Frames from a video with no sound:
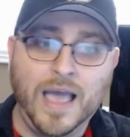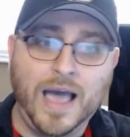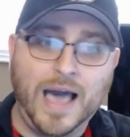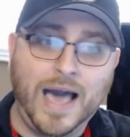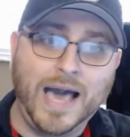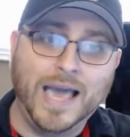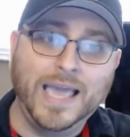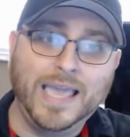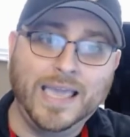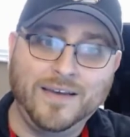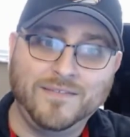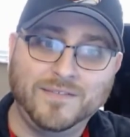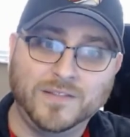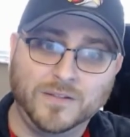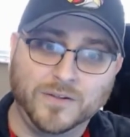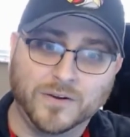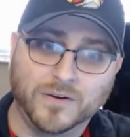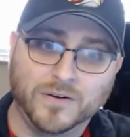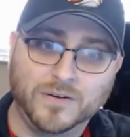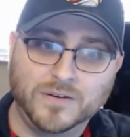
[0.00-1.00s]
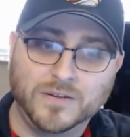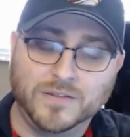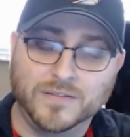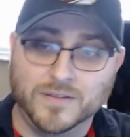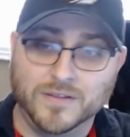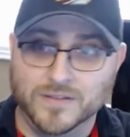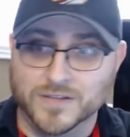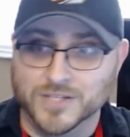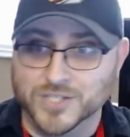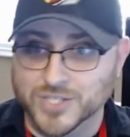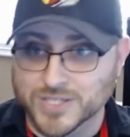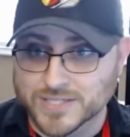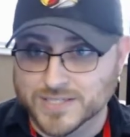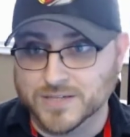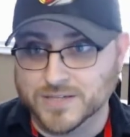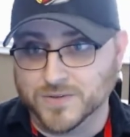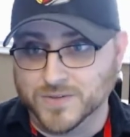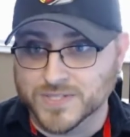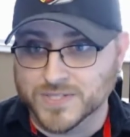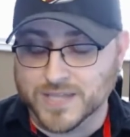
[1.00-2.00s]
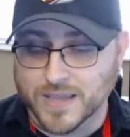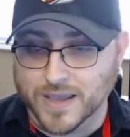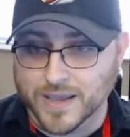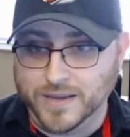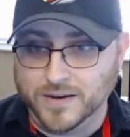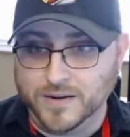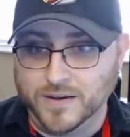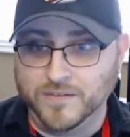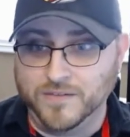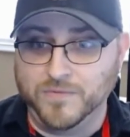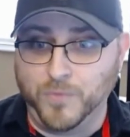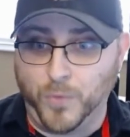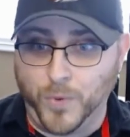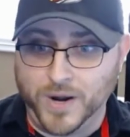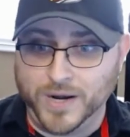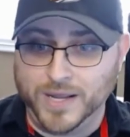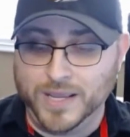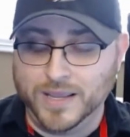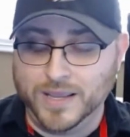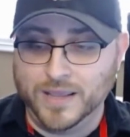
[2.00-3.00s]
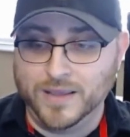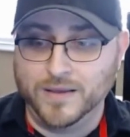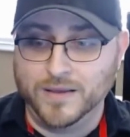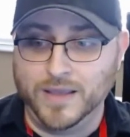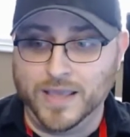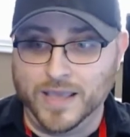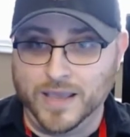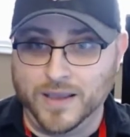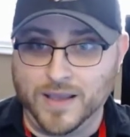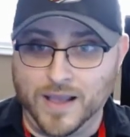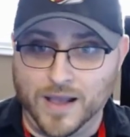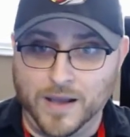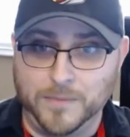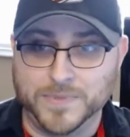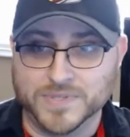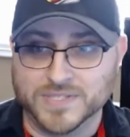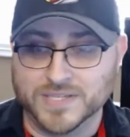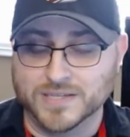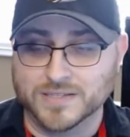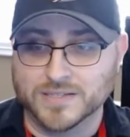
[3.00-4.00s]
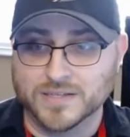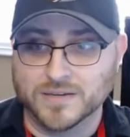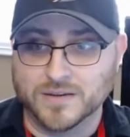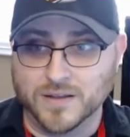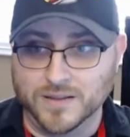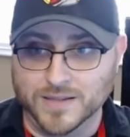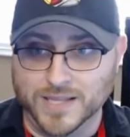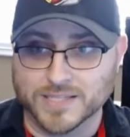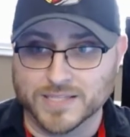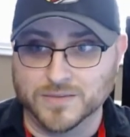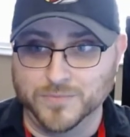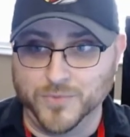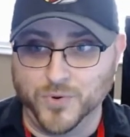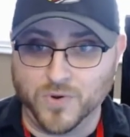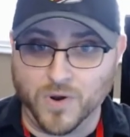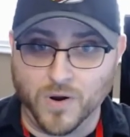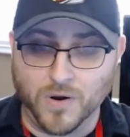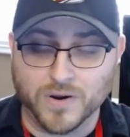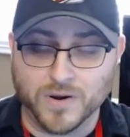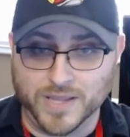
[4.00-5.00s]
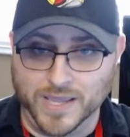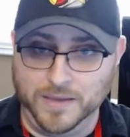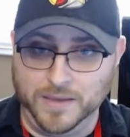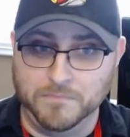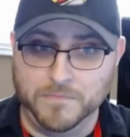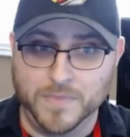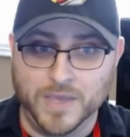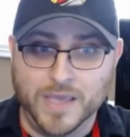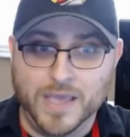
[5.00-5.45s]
I have learned the logistical side of running a competent collectible card game.